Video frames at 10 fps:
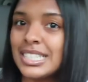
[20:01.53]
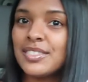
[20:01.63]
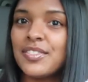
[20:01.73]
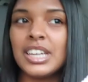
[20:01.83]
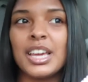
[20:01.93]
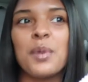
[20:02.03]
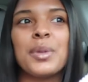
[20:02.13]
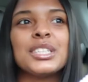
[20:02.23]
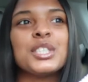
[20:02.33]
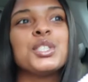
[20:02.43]
this video,
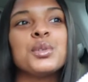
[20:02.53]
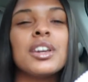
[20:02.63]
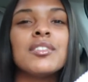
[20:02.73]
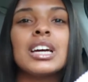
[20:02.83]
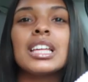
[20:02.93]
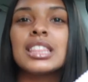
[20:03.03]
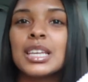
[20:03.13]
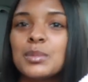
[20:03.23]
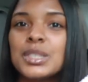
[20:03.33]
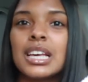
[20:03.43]
make sure to give it a
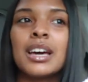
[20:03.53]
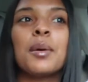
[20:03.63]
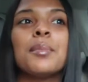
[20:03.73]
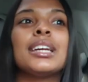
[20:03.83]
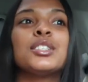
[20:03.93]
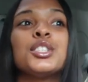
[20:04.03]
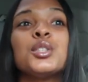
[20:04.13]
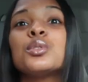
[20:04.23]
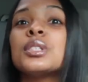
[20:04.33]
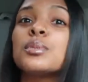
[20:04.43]
thumbs up. Make sure
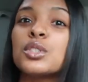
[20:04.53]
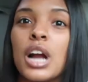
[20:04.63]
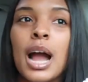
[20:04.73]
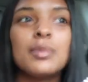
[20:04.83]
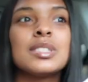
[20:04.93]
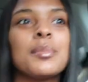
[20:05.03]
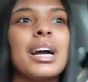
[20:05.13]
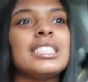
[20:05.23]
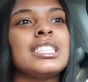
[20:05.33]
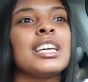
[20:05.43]
to subscribe to
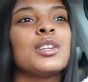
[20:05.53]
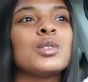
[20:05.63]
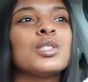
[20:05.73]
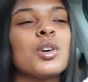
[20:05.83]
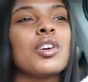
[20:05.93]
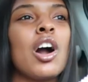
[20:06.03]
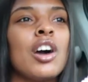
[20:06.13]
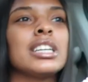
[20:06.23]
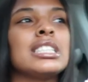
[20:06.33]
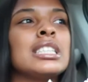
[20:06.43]
my channel so y'all
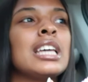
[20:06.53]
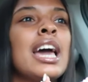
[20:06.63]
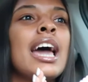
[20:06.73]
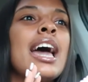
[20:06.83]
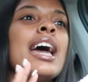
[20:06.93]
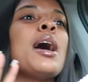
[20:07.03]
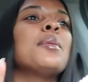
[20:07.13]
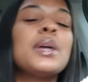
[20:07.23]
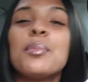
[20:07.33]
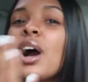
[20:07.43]
can
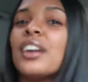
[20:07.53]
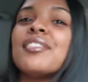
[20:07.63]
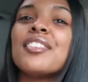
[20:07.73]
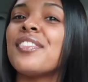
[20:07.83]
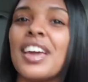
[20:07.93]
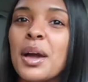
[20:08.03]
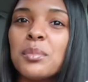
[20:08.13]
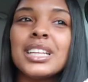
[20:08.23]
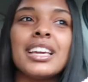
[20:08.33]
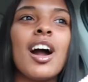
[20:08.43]
be a part of the
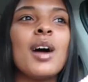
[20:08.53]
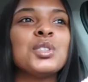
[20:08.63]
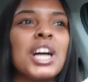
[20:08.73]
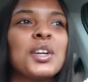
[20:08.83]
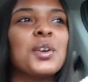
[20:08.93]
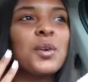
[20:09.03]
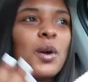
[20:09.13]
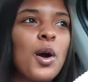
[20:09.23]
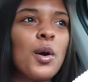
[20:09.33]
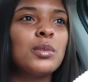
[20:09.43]
family, y'all. I'm trying to
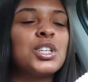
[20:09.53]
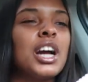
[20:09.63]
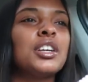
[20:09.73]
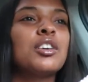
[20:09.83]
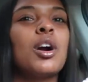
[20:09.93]
grow, I'm trying